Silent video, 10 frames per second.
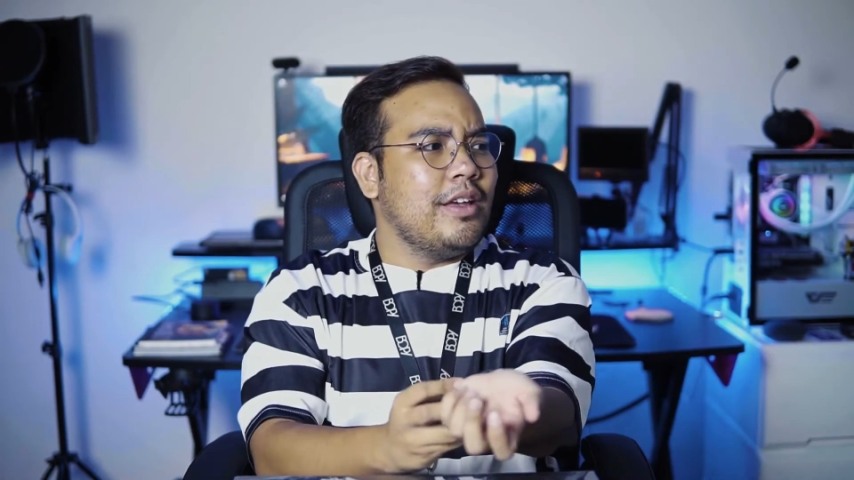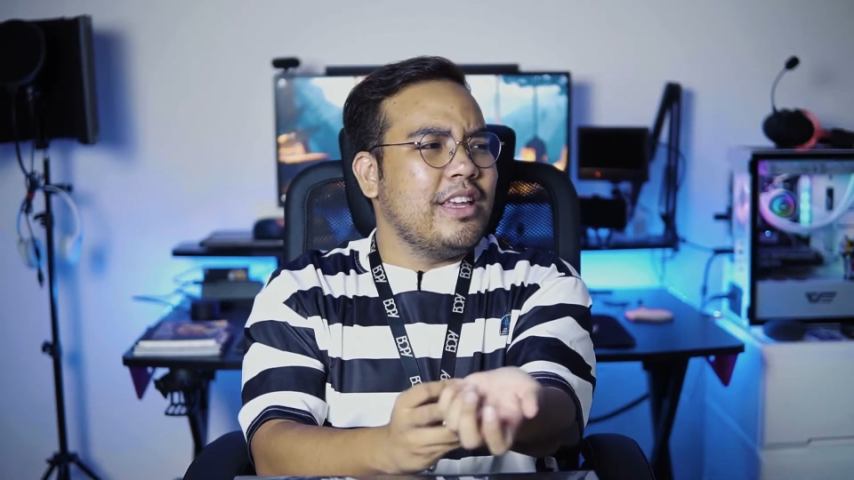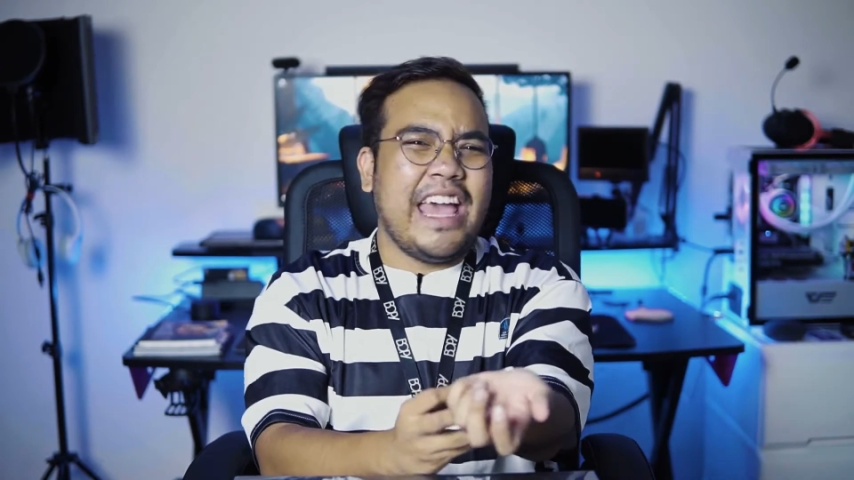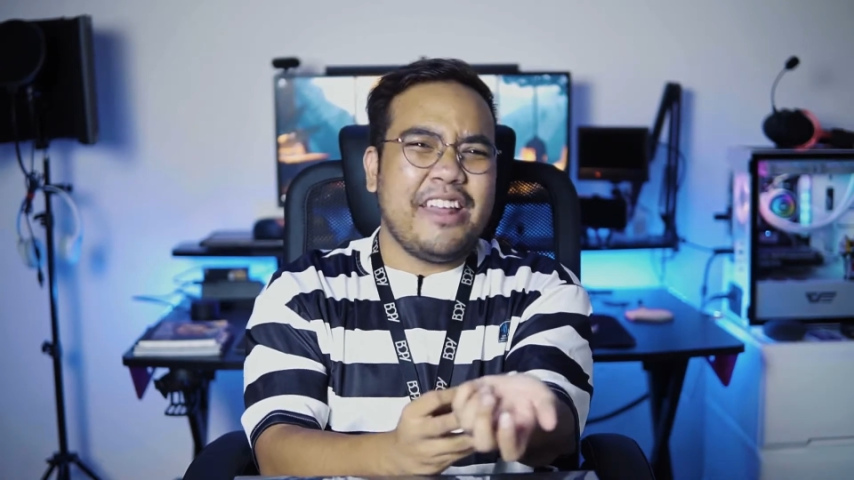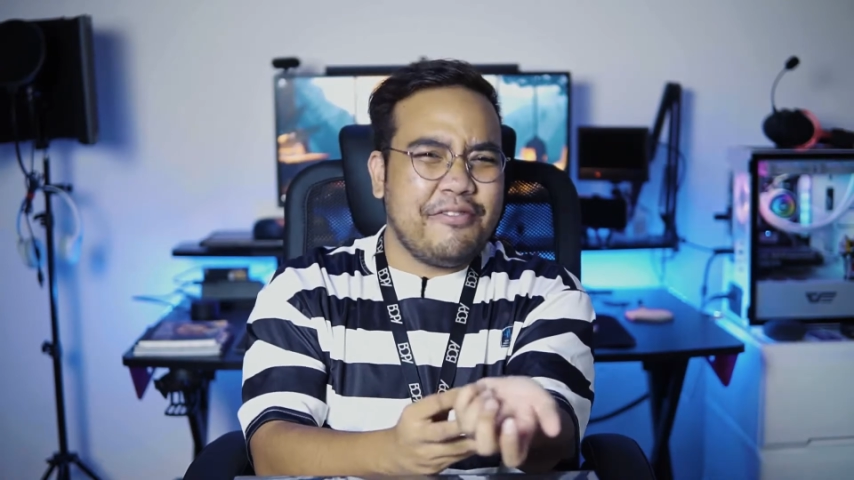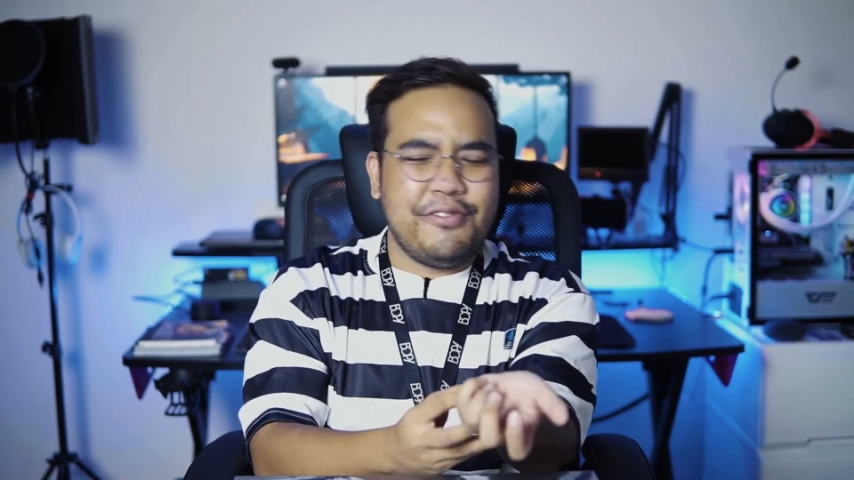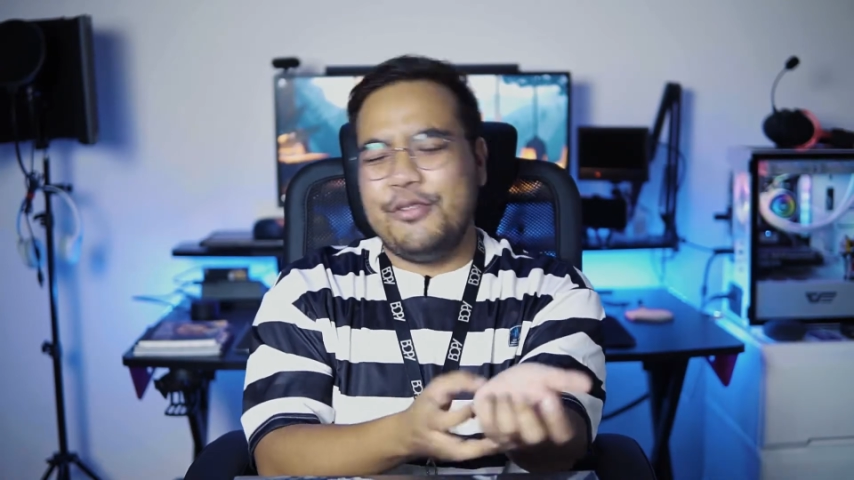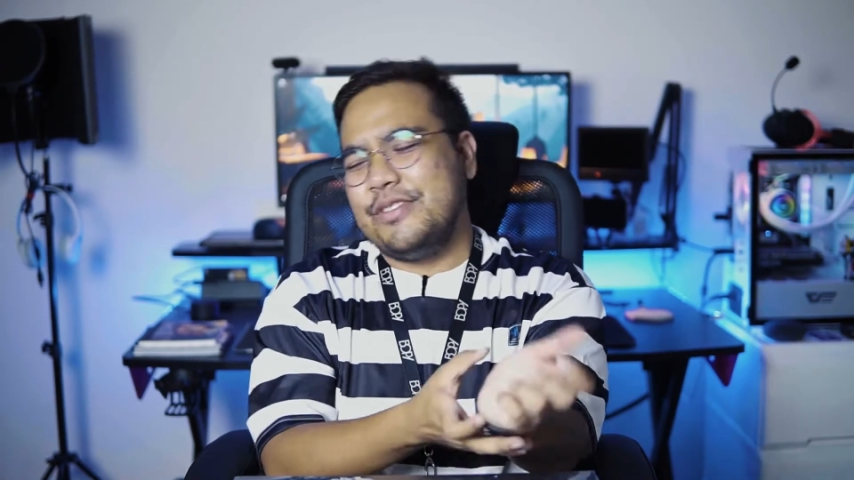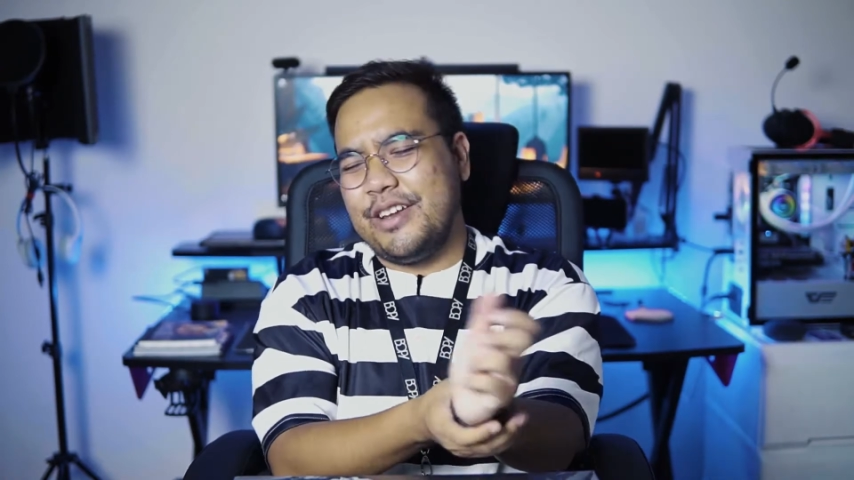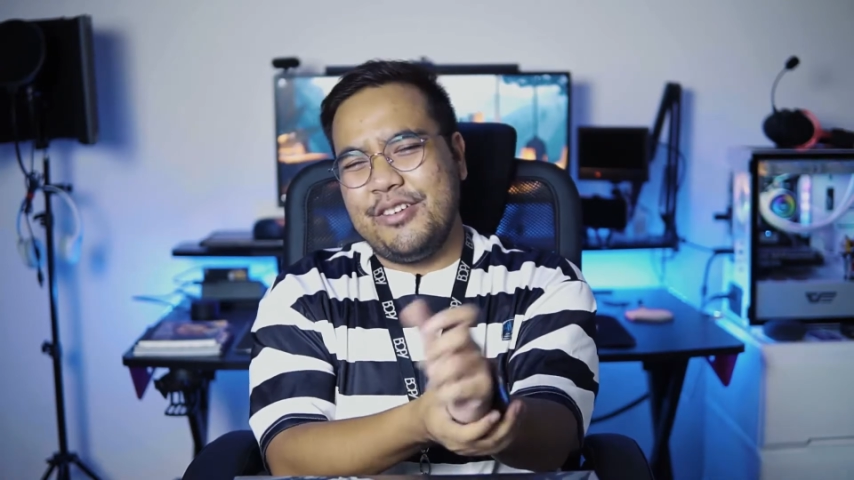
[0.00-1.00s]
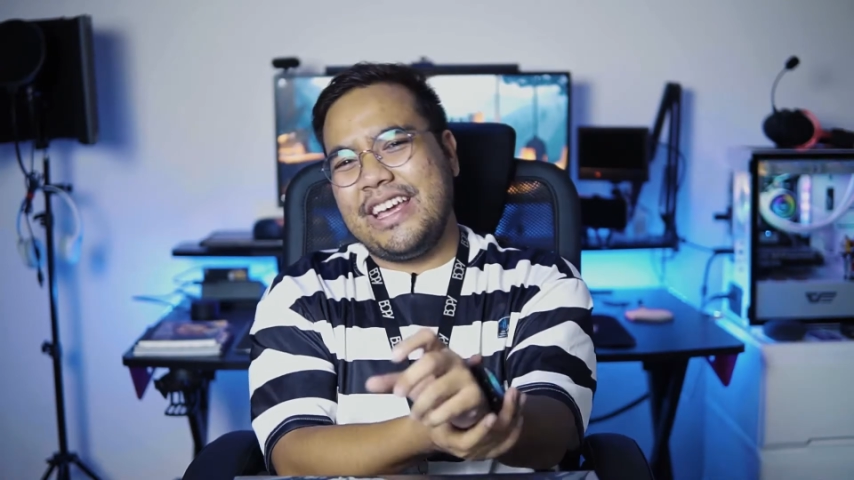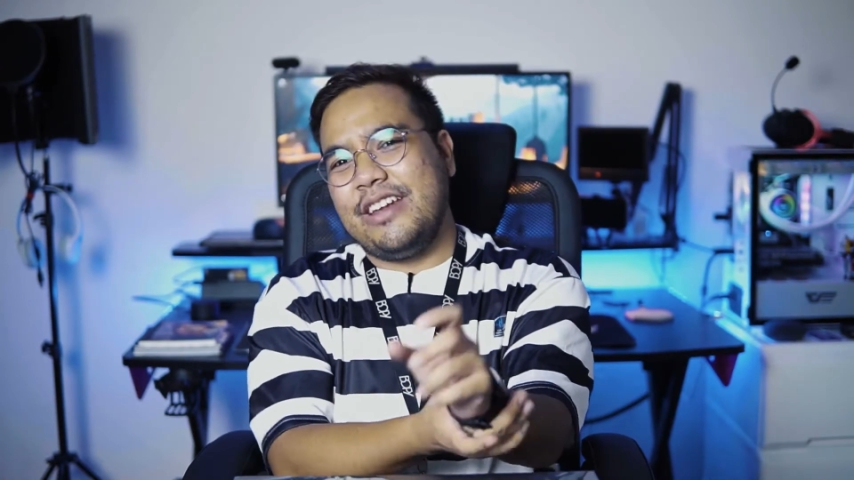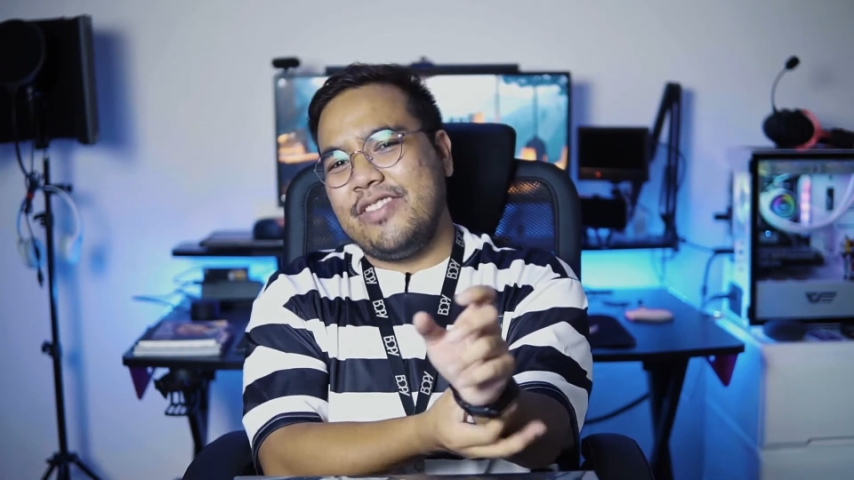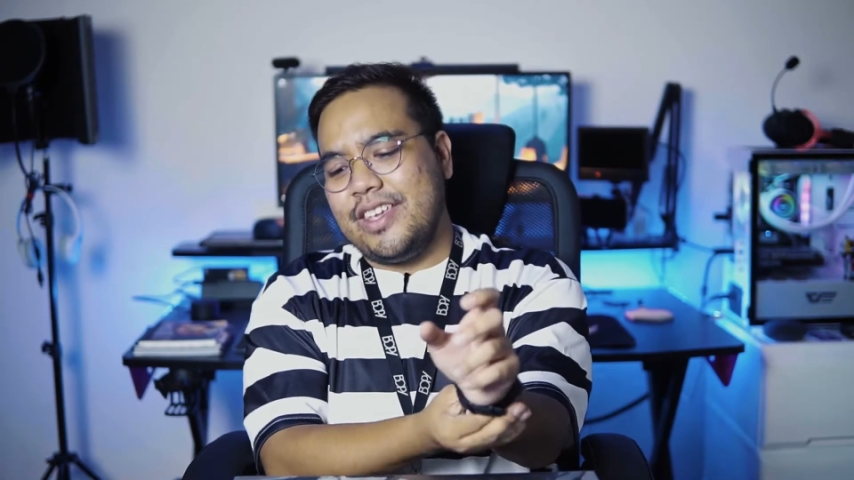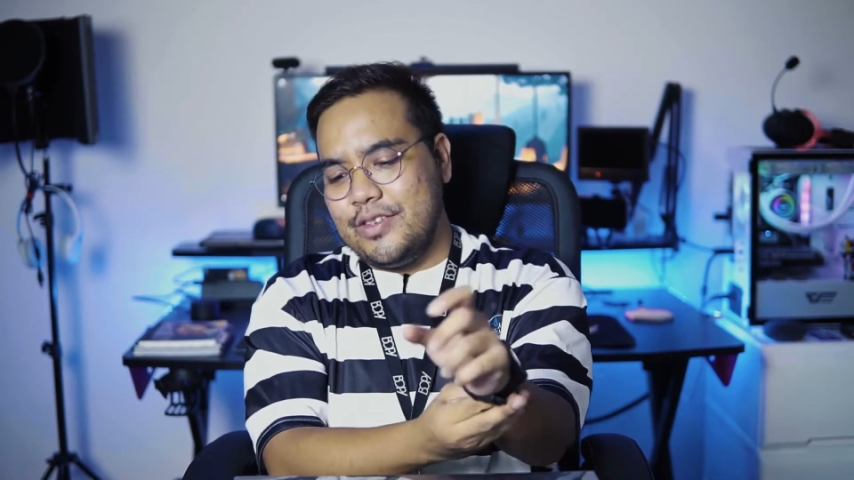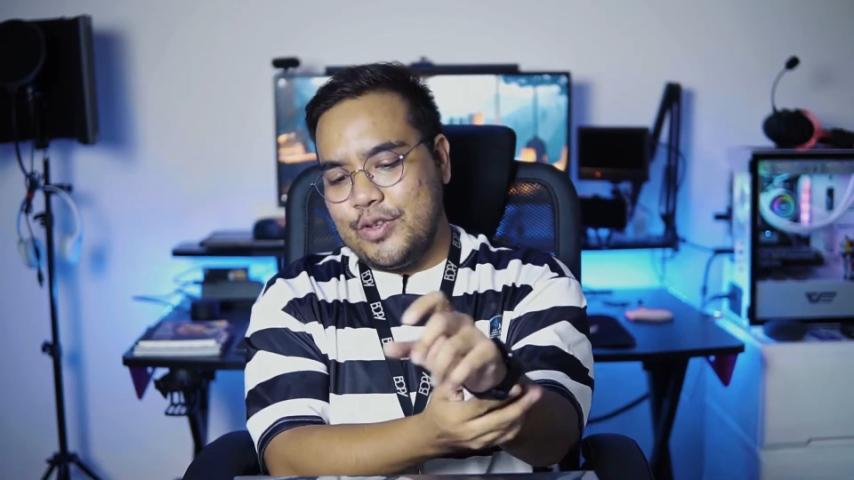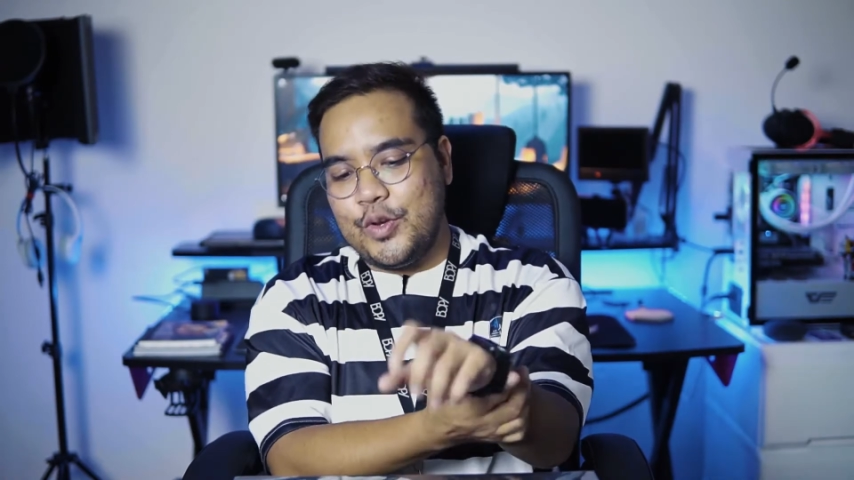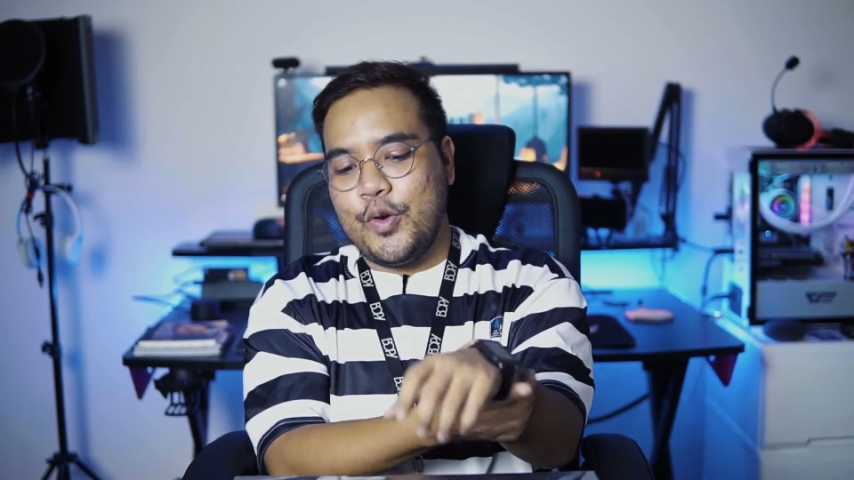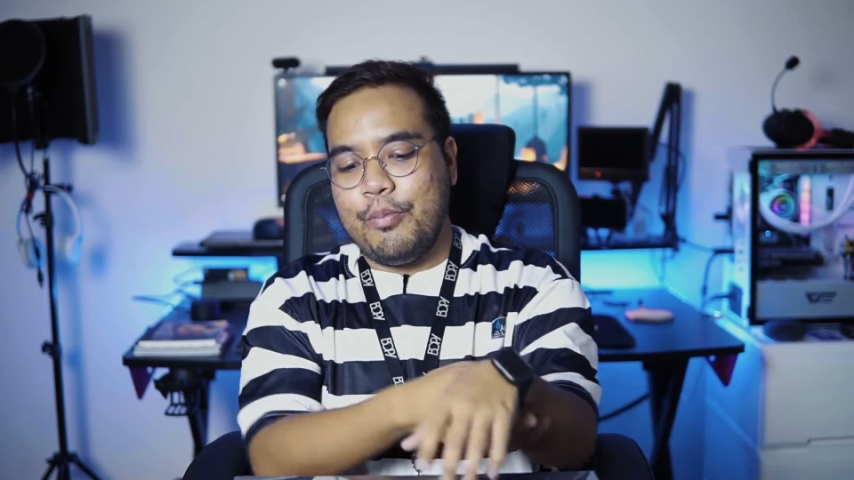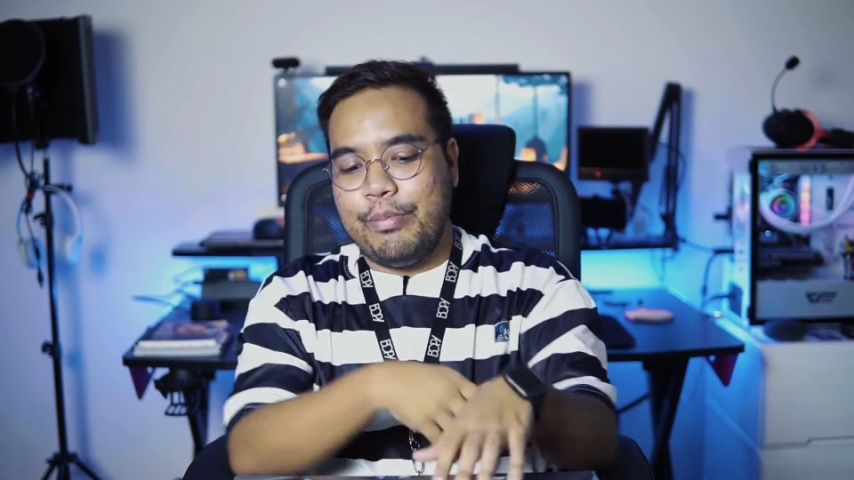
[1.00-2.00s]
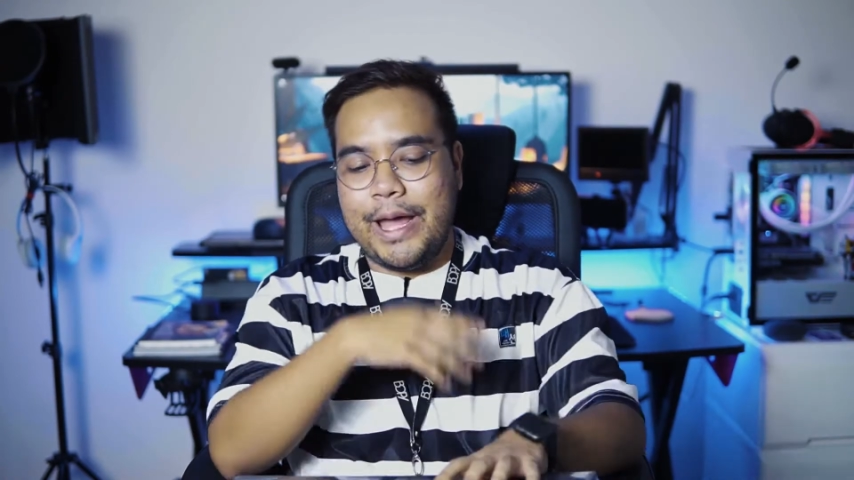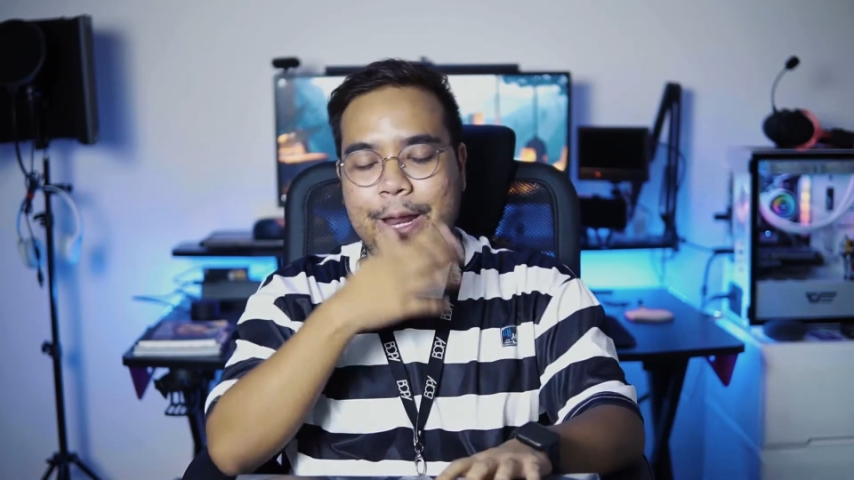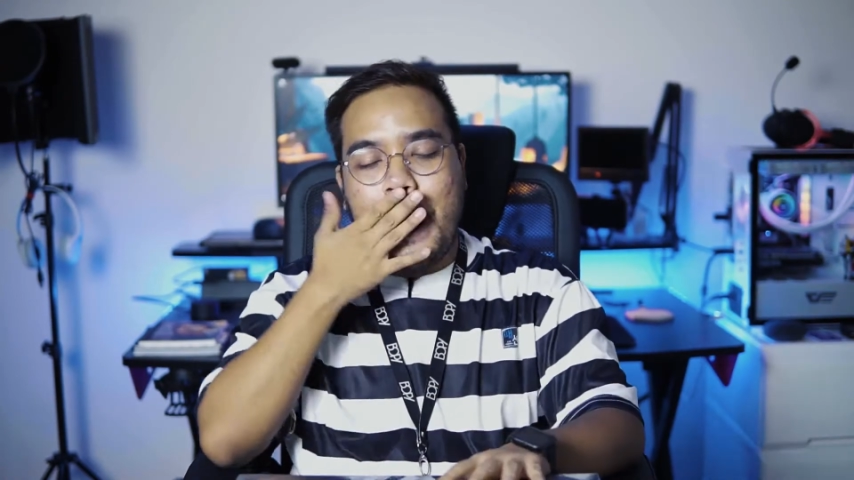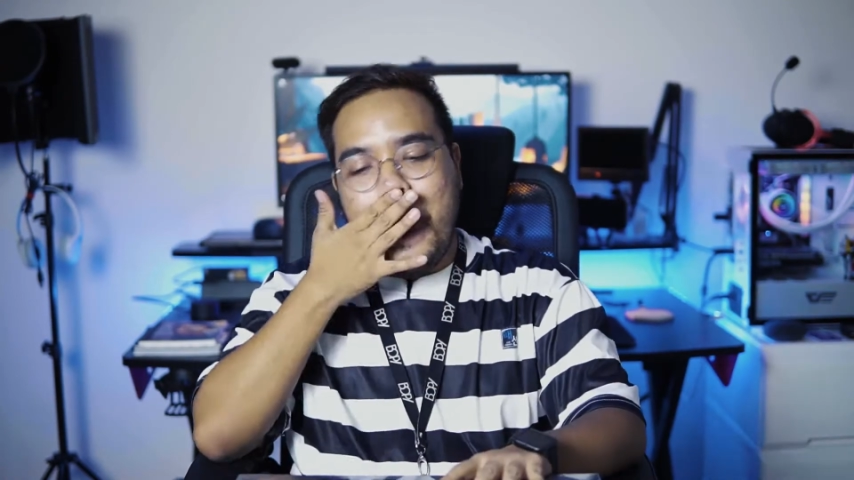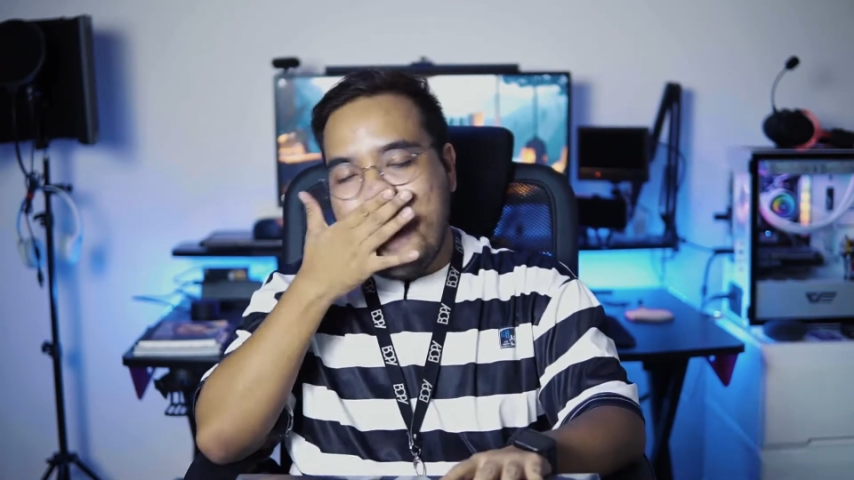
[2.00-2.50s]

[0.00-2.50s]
headphones and all the kind of things, but